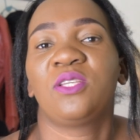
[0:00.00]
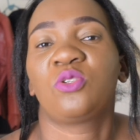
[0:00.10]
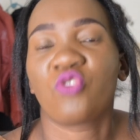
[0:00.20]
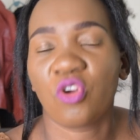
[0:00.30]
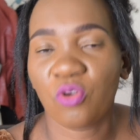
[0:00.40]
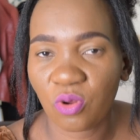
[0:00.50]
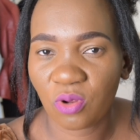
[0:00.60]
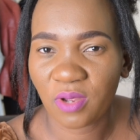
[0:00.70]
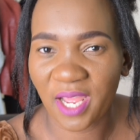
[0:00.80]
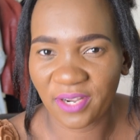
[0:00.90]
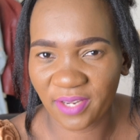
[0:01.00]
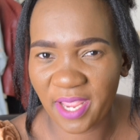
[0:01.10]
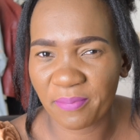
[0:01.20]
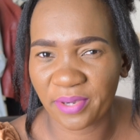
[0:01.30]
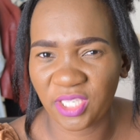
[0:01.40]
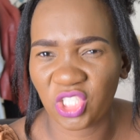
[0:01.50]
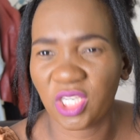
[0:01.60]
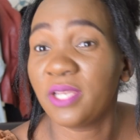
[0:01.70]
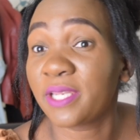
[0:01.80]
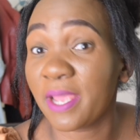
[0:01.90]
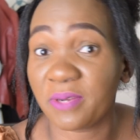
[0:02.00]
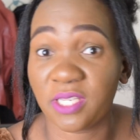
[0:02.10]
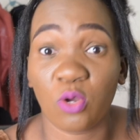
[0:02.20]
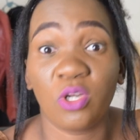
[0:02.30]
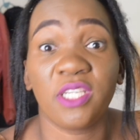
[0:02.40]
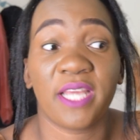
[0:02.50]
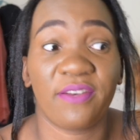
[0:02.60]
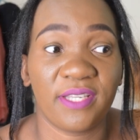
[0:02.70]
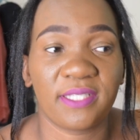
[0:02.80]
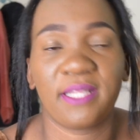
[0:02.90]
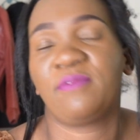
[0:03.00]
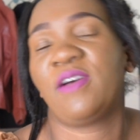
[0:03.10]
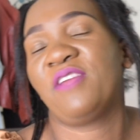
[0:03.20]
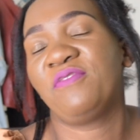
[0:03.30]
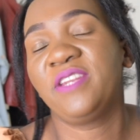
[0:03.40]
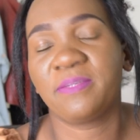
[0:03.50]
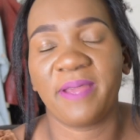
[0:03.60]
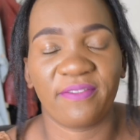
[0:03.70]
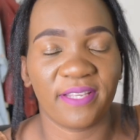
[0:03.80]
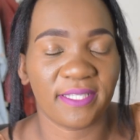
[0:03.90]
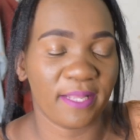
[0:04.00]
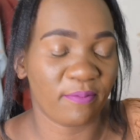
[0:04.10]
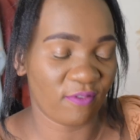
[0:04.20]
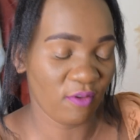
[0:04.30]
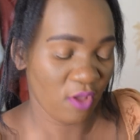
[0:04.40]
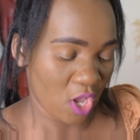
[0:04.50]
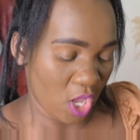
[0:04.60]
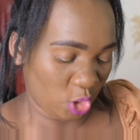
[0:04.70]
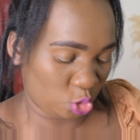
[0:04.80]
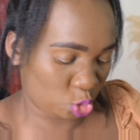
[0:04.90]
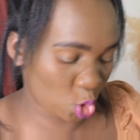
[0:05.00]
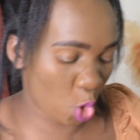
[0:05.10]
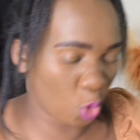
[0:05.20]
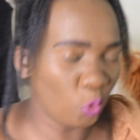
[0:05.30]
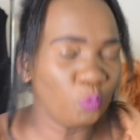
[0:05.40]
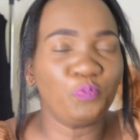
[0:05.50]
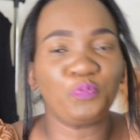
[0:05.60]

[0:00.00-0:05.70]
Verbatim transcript: stroke at cambridge in cambridge they call it advanced level i finished my advanced level so